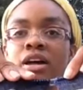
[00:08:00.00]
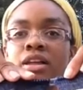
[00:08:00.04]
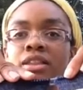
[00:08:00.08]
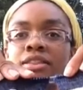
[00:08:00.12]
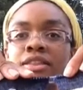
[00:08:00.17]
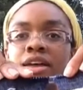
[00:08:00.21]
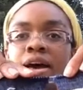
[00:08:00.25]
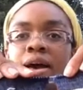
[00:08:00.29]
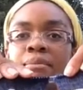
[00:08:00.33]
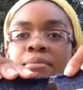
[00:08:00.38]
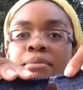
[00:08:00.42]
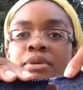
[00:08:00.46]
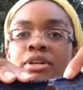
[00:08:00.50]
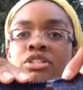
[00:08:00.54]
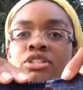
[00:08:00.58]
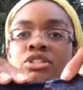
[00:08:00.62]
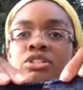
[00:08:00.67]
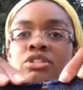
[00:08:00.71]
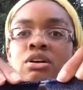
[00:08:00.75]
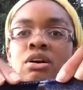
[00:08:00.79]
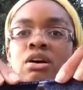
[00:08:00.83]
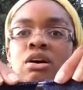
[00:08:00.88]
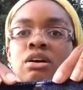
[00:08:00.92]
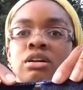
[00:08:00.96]
that much
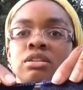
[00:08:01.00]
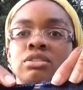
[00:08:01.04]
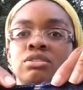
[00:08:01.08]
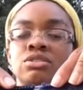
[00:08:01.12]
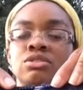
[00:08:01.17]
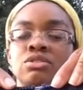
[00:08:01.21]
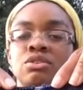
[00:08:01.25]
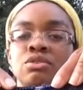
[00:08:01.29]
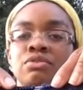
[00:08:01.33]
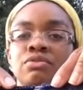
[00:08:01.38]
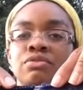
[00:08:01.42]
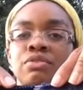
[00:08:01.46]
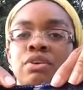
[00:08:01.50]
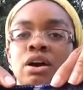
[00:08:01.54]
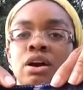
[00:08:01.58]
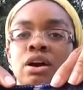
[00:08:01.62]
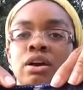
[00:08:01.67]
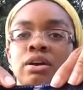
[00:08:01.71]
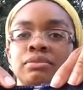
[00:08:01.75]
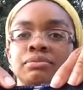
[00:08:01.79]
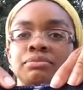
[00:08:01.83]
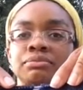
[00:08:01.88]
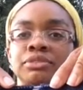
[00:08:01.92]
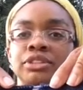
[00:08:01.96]
on so
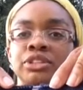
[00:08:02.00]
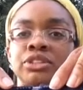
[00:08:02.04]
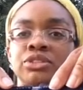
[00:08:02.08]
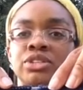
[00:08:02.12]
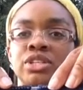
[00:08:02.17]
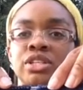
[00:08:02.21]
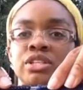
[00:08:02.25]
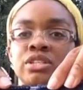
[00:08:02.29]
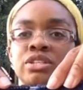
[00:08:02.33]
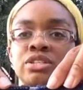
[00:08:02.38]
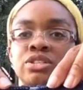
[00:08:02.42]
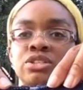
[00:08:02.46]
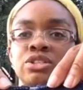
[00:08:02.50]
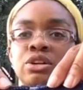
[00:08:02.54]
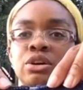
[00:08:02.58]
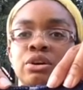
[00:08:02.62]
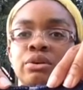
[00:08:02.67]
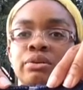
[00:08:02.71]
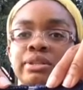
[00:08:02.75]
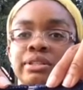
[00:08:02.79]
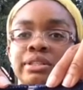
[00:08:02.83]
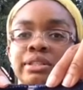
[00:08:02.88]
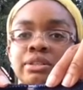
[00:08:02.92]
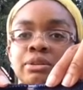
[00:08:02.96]
far. So just the toe
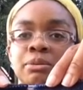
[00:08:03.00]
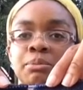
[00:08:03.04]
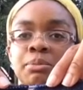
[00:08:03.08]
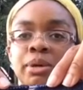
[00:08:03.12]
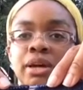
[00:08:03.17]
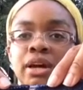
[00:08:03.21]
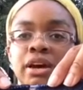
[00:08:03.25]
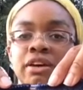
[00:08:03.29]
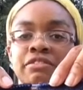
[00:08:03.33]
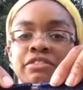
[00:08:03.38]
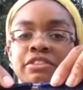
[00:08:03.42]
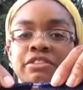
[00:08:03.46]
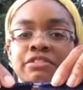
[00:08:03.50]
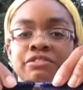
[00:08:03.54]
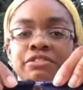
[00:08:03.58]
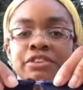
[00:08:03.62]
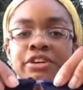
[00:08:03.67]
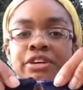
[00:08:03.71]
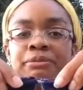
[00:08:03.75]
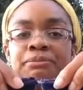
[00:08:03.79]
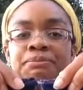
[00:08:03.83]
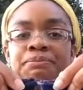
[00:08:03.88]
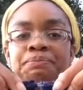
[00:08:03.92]
and a little bit of the foot.